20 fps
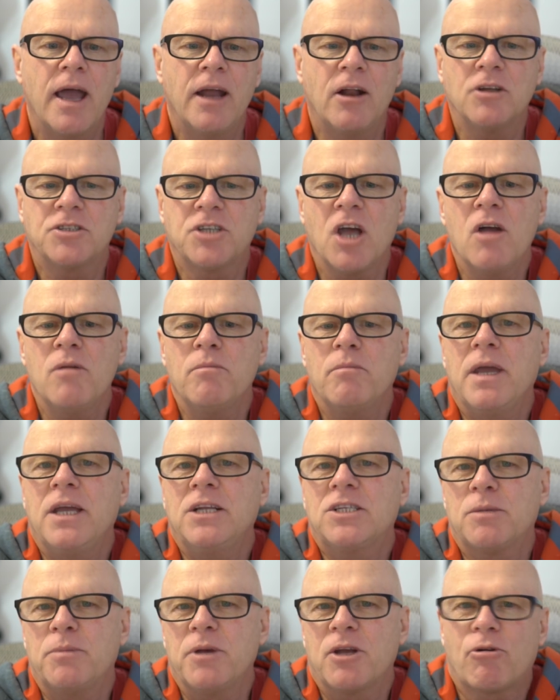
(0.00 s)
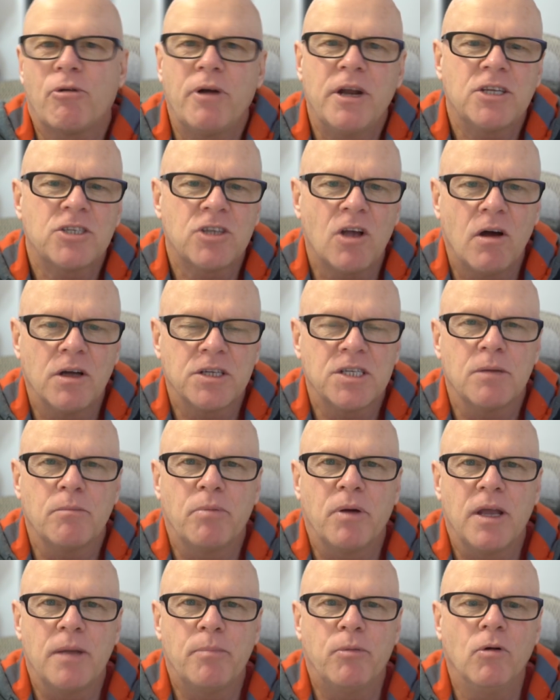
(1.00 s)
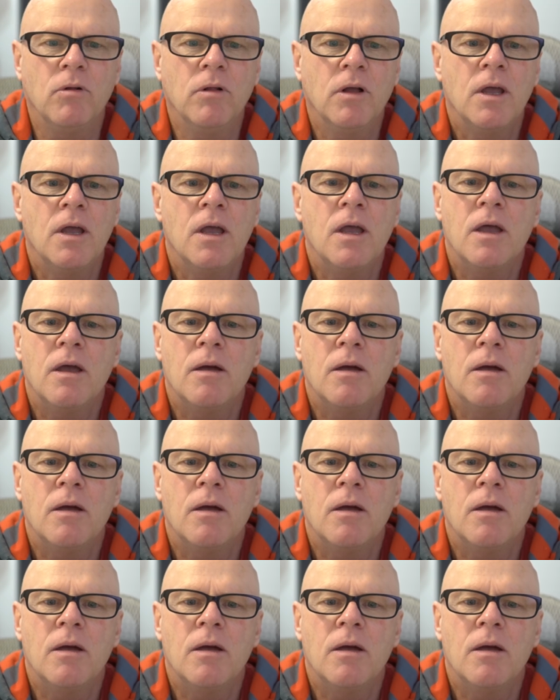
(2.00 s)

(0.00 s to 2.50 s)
And I don't mean to be criticizing people,